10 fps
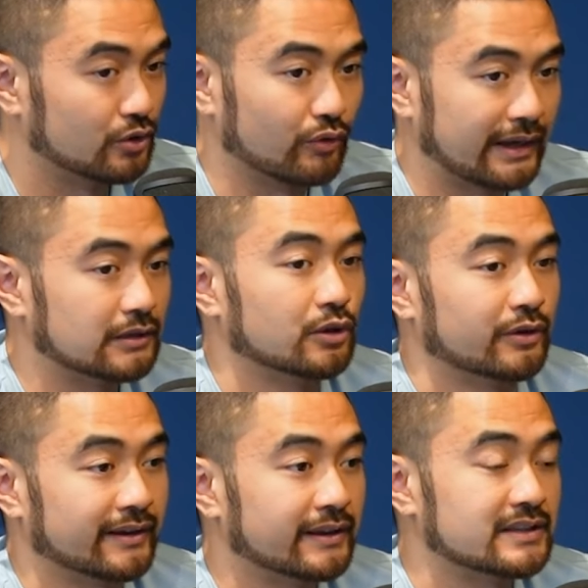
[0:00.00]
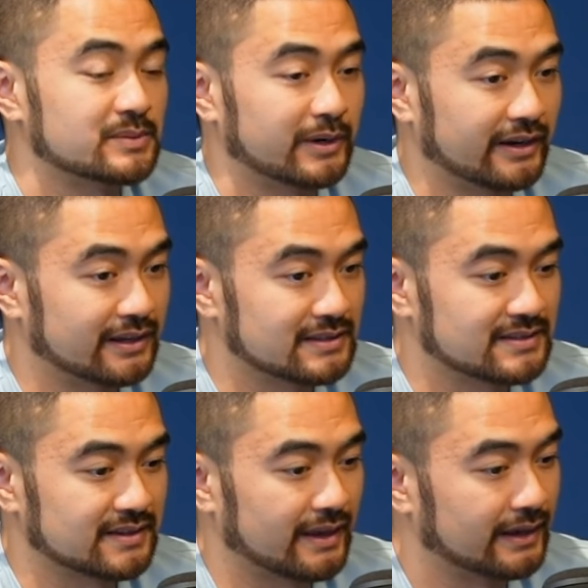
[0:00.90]
great learning
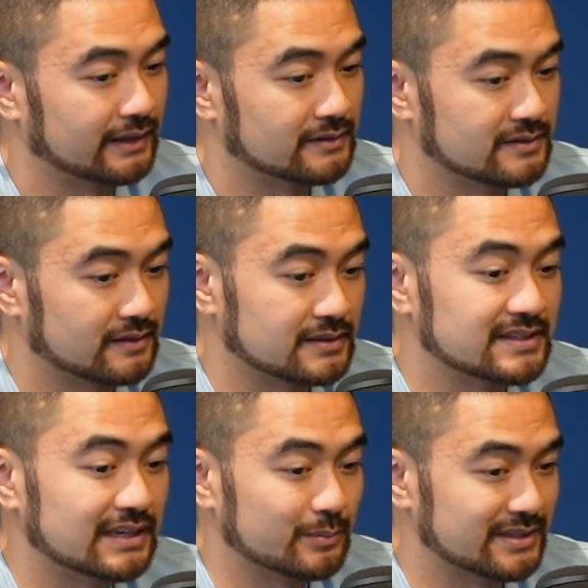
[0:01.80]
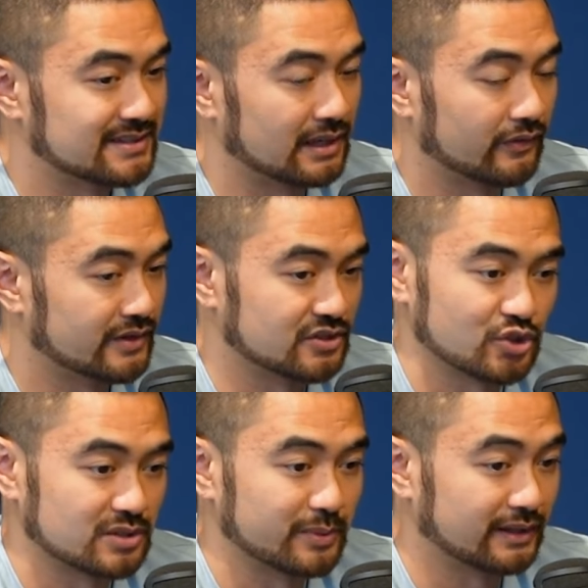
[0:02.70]
experience, and the team itself has
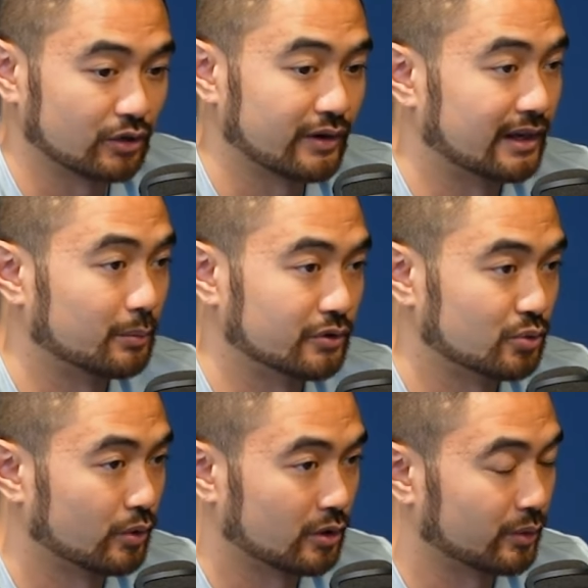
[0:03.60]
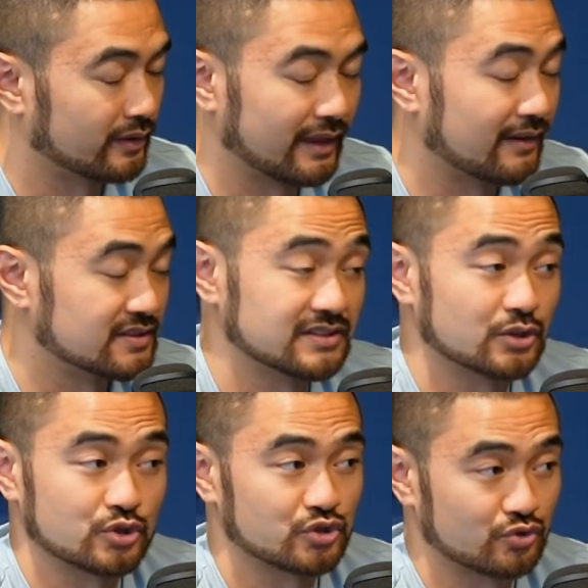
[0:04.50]
just been incredible to work with. They have
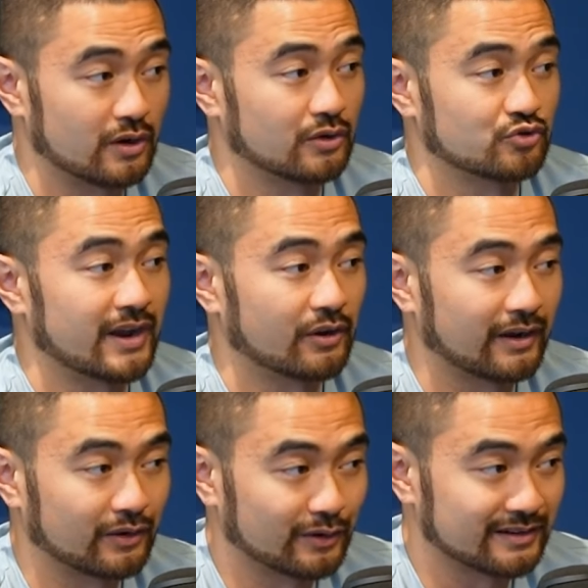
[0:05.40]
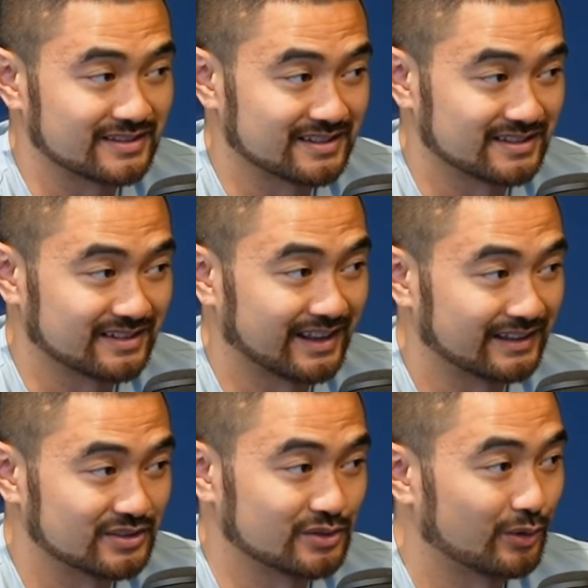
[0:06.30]
such a strong track record in Cincinnati,
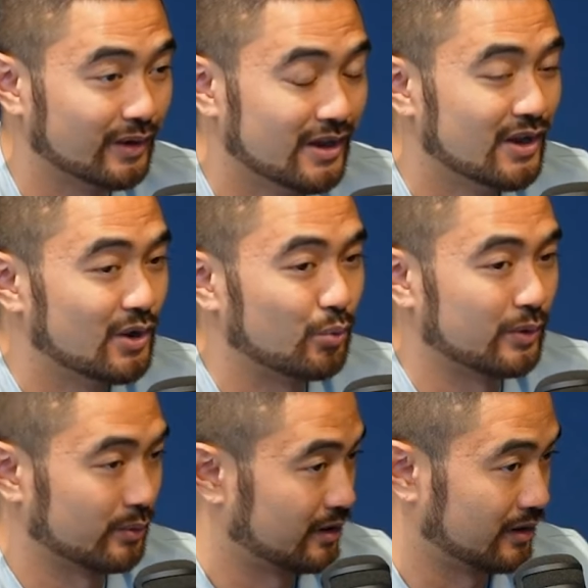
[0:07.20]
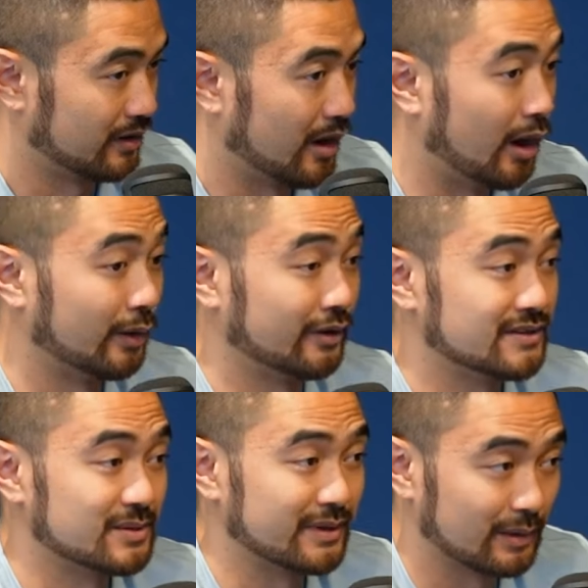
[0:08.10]
so we were honored
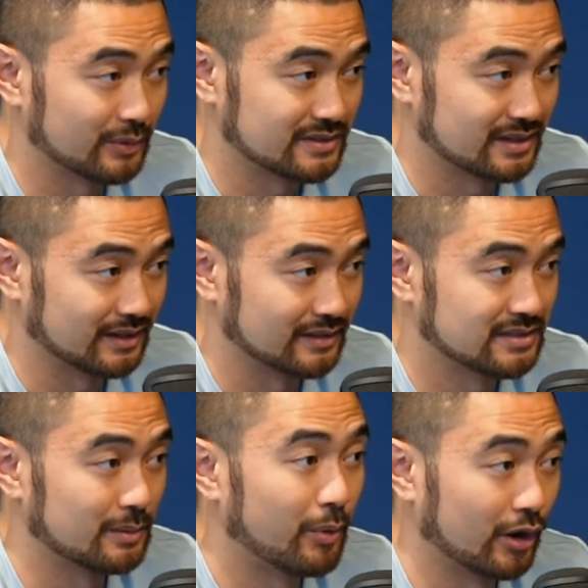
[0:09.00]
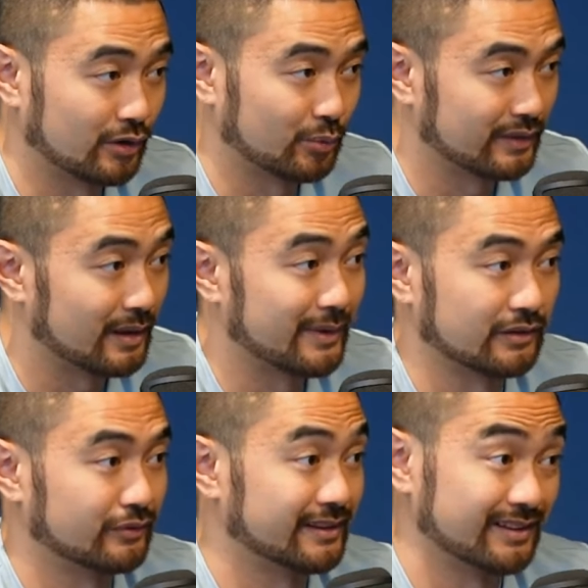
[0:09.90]
to be able to partner with them and
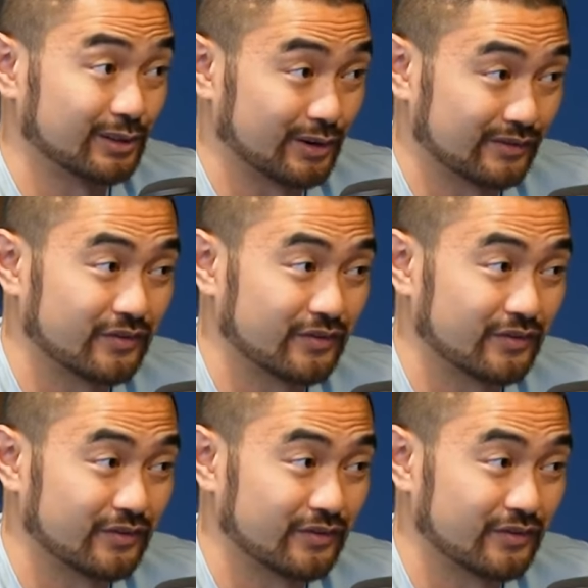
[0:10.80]
really learn